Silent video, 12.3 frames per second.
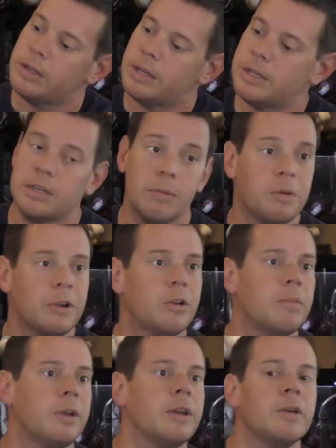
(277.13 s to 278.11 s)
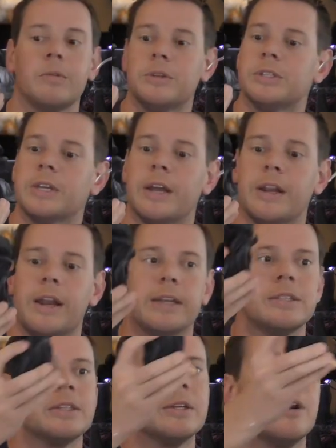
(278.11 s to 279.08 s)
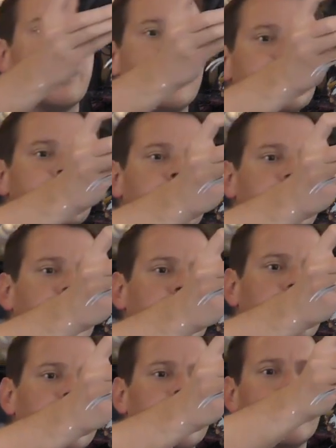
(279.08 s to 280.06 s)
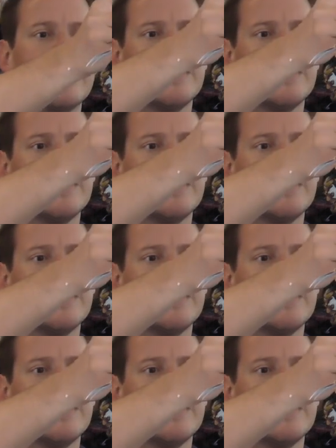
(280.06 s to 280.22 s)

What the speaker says: Doesn't appear to be, which is kind of nice. Her head's pretty heavy.